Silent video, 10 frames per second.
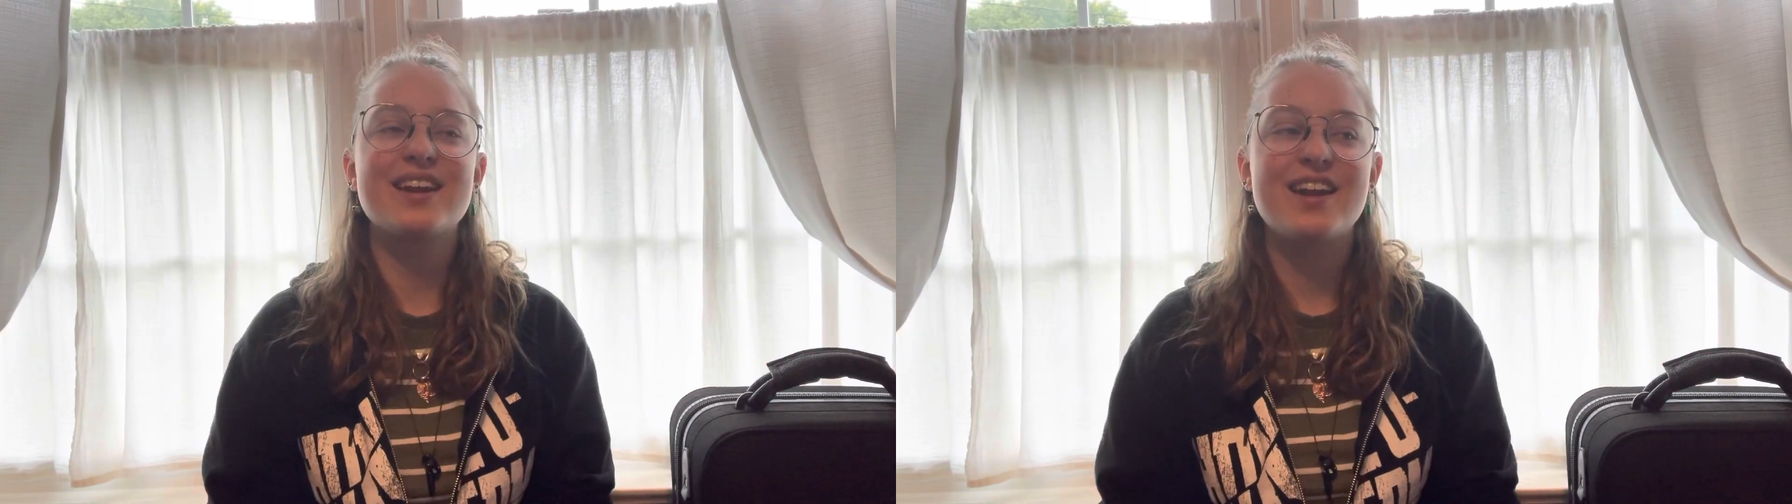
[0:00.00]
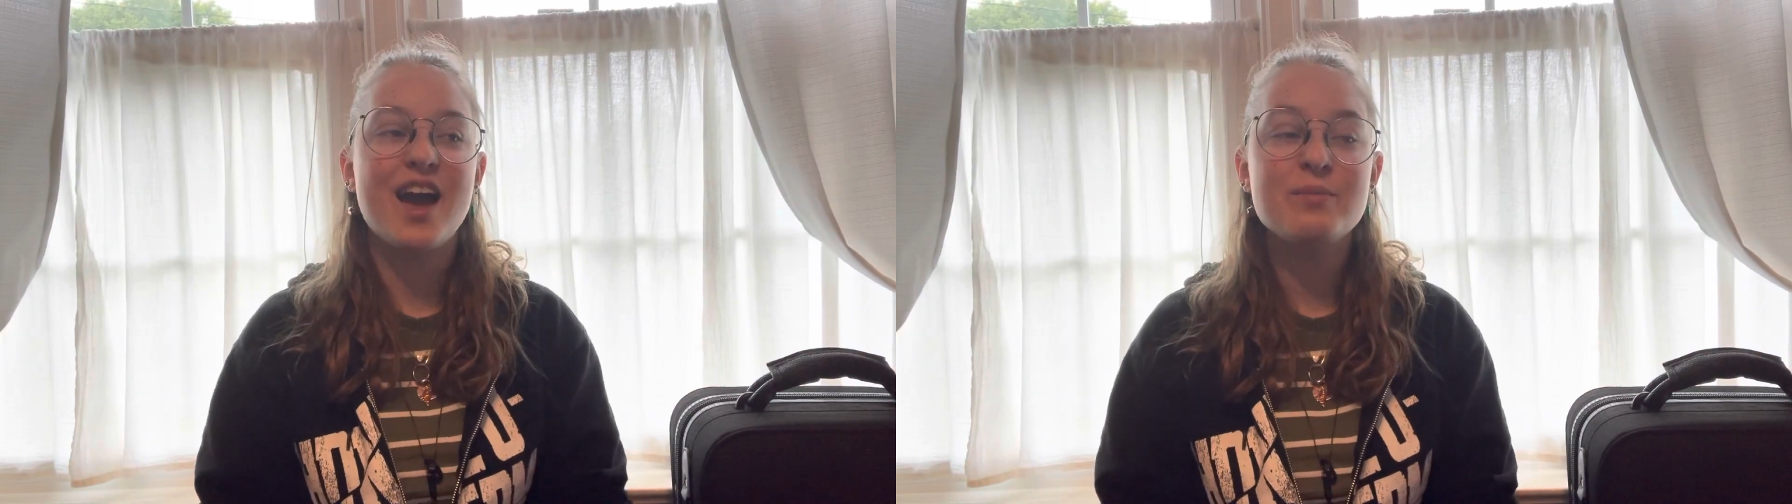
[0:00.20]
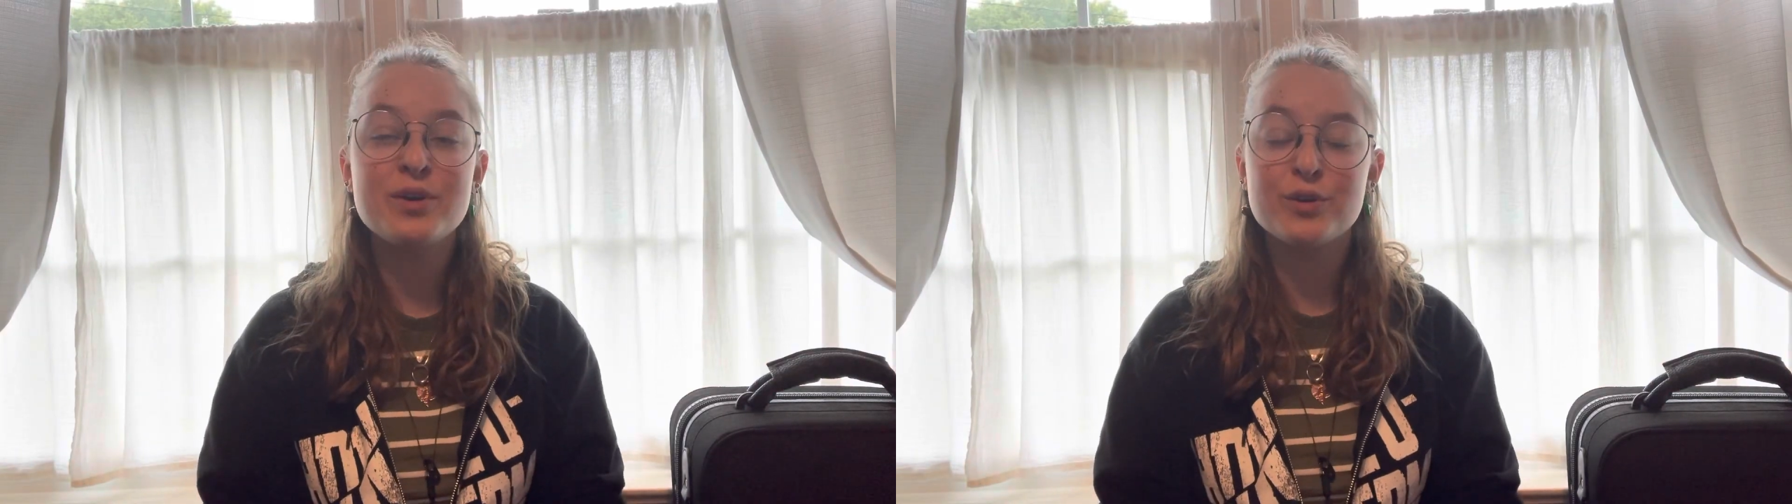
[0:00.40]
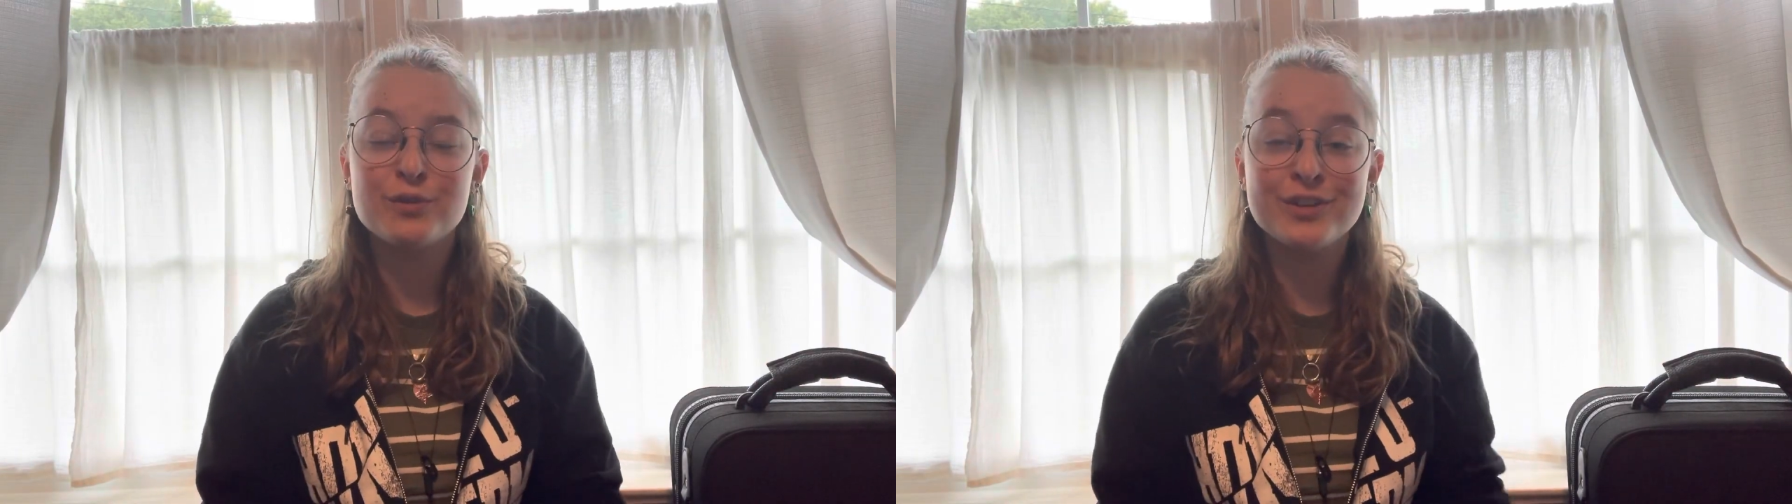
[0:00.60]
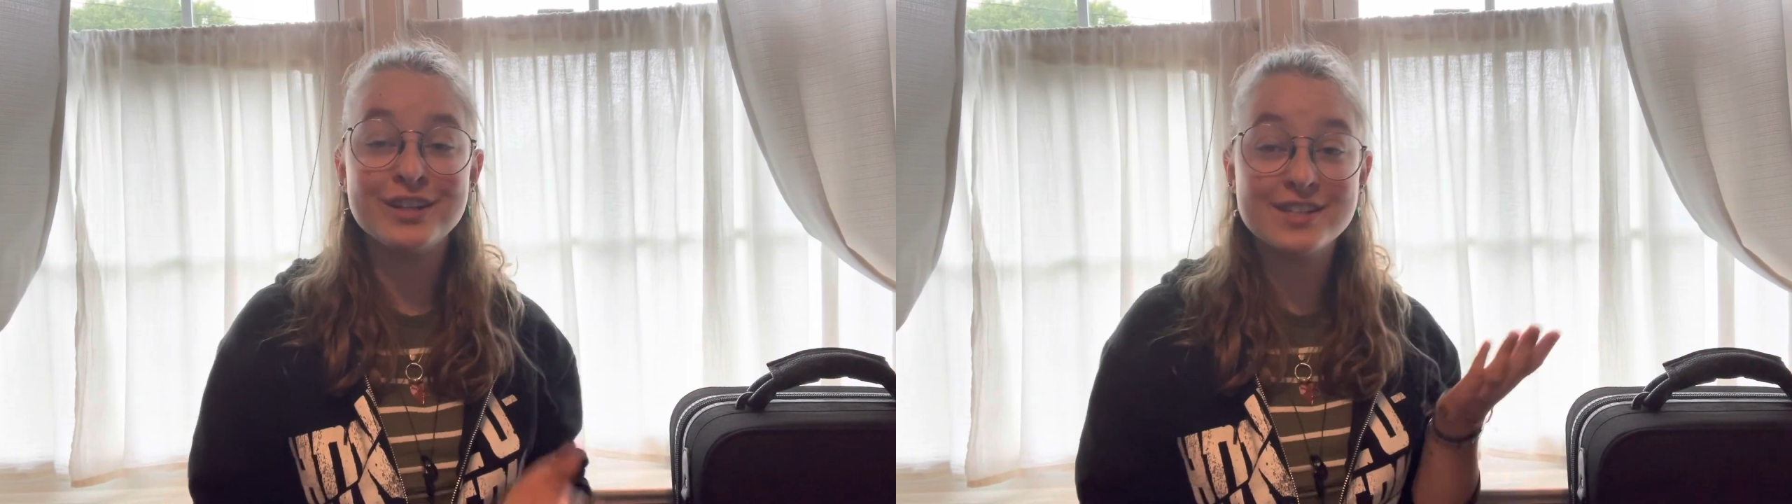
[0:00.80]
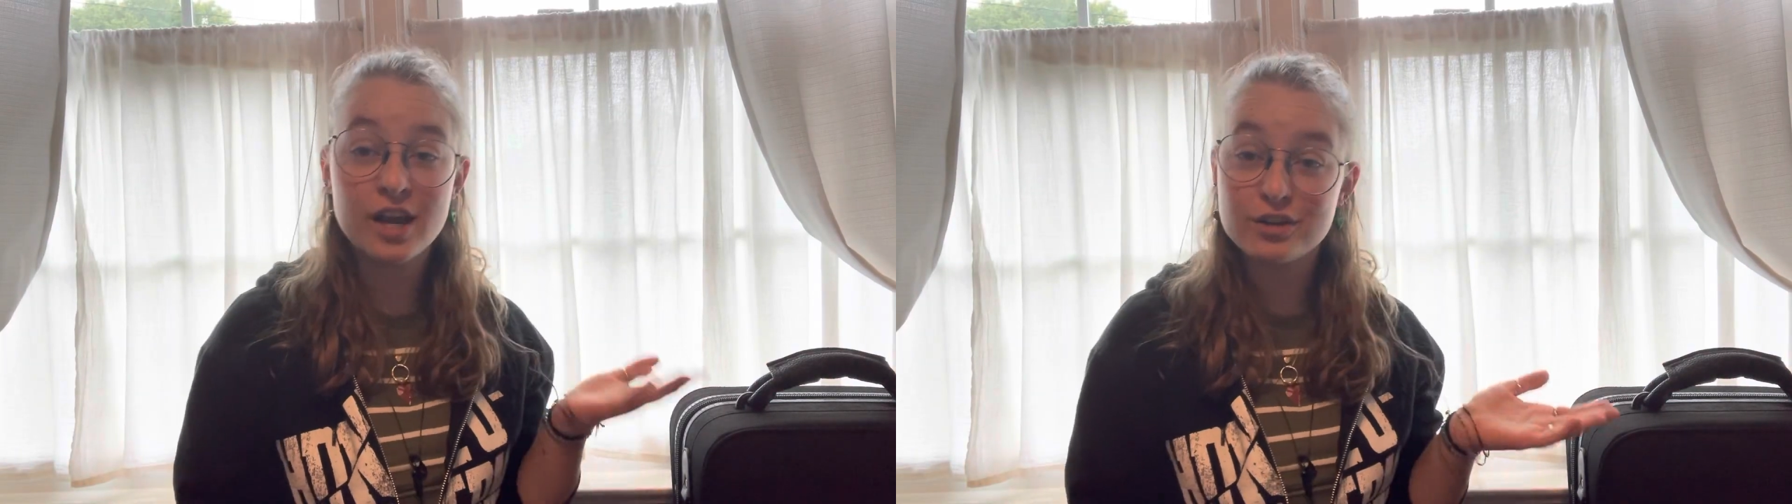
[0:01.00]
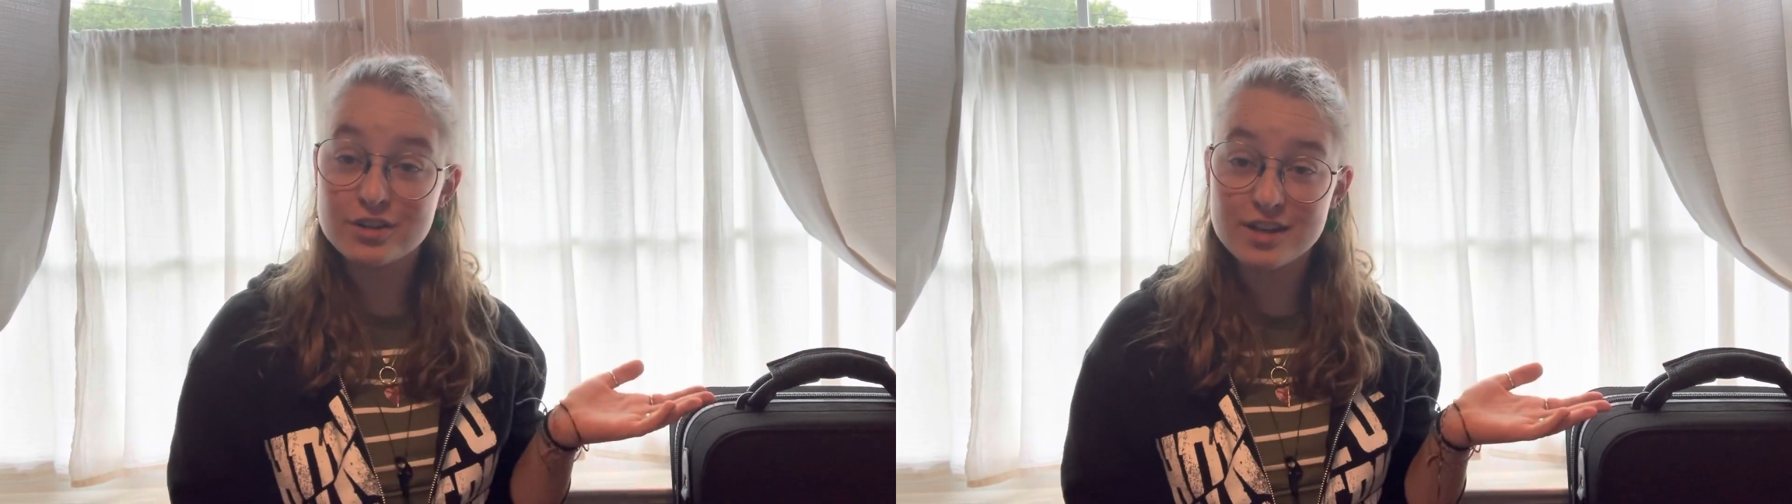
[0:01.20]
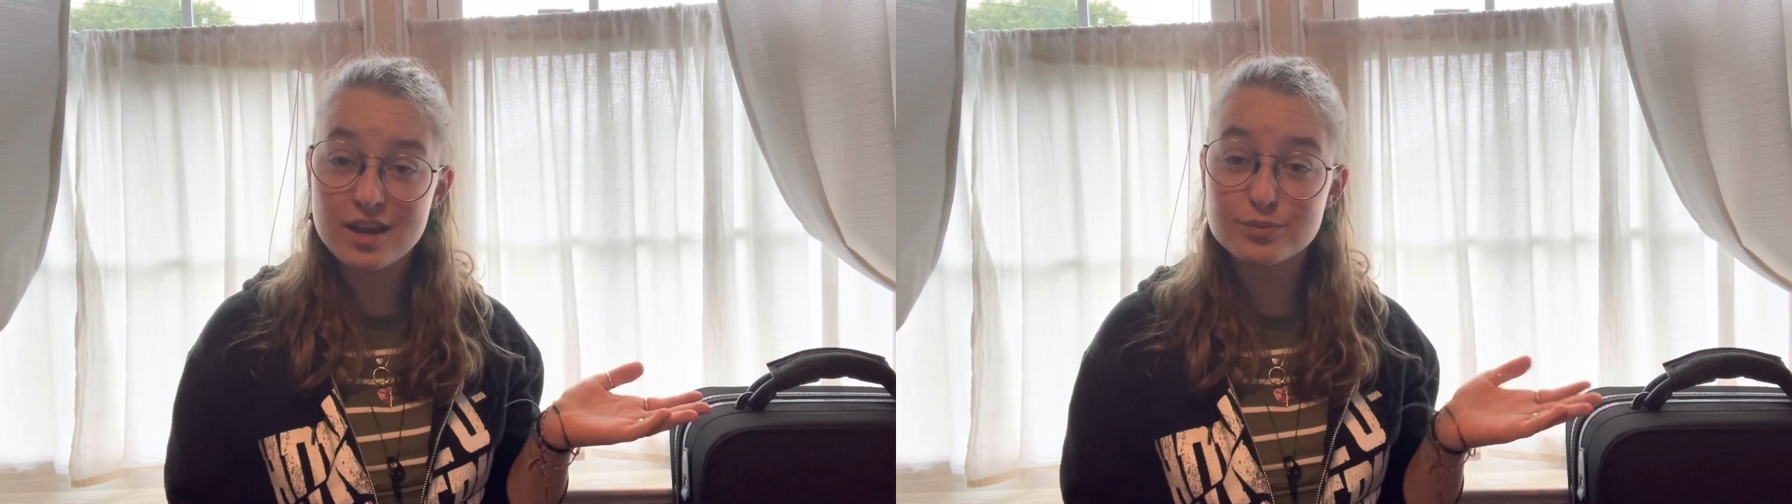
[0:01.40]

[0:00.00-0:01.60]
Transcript: and I'm here for the tenor sax